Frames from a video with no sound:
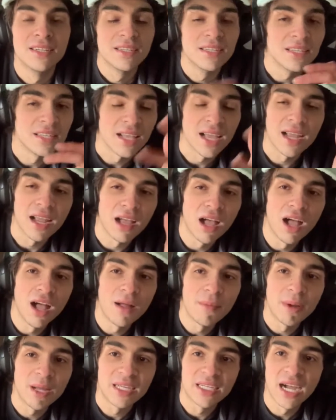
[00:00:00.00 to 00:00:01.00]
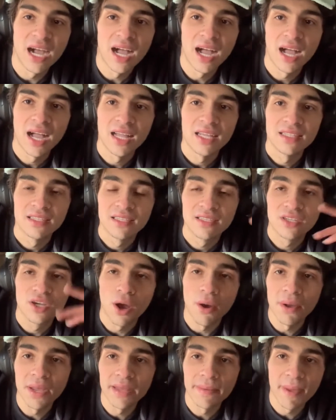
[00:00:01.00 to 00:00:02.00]
Like, oh my God,
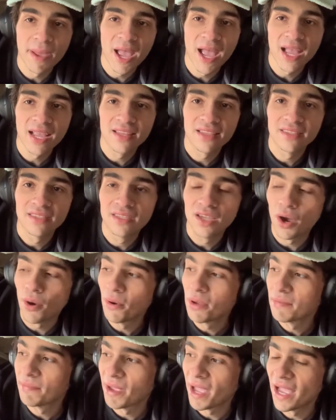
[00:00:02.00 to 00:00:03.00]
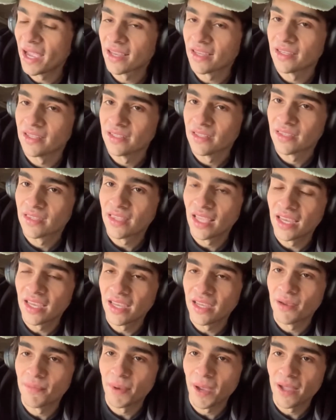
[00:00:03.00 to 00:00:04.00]
going back, going back and
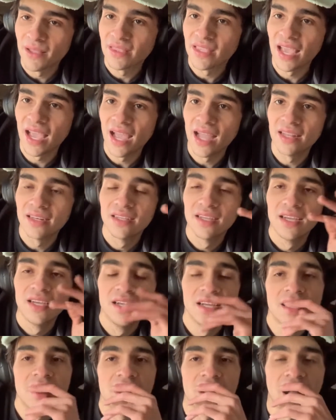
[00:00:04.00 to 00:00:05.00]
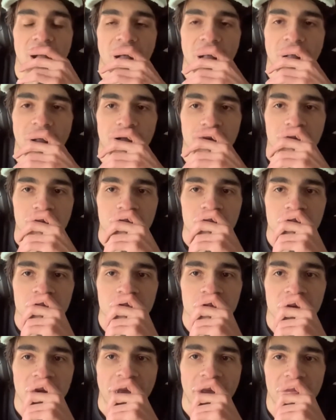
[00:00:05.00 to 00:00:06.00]
thinking about that, um,
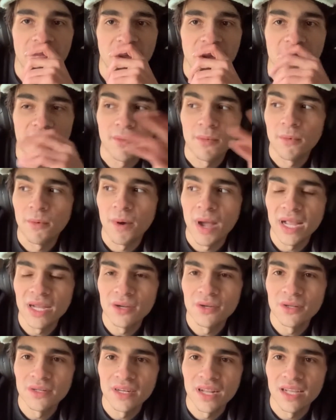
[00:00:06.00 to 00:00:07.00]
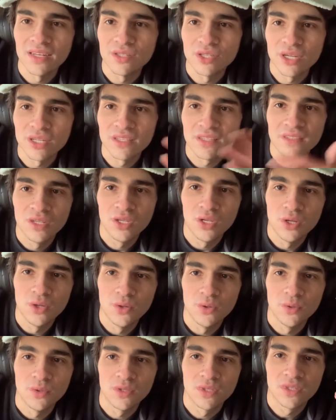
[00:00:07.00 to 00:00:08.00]
I'm like, why couldn't I just
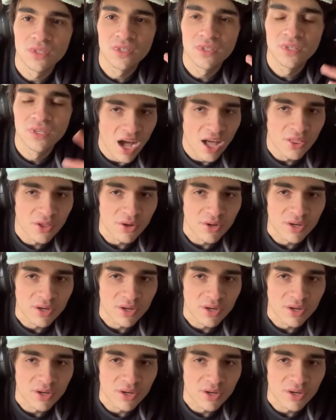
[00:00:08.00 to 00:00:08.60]
use other